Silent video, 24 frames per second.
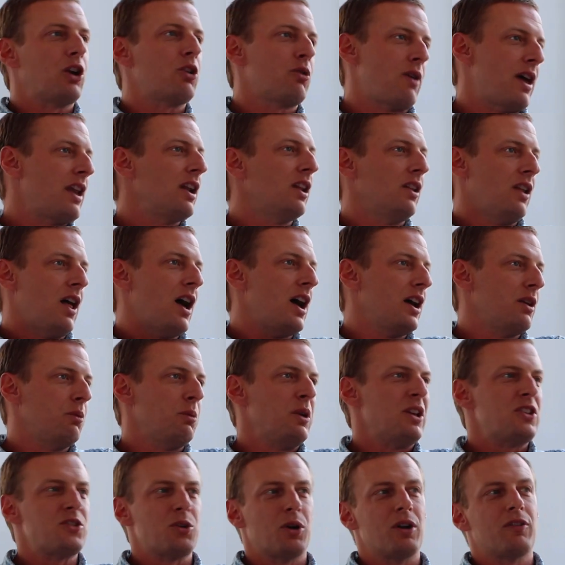credit line.
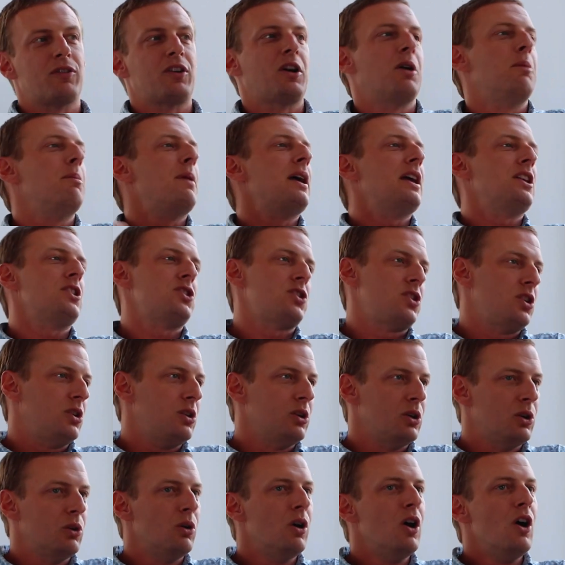We sort of commit
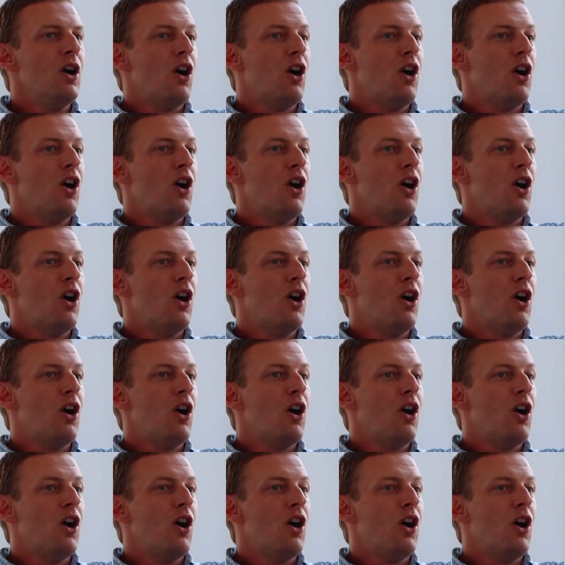to,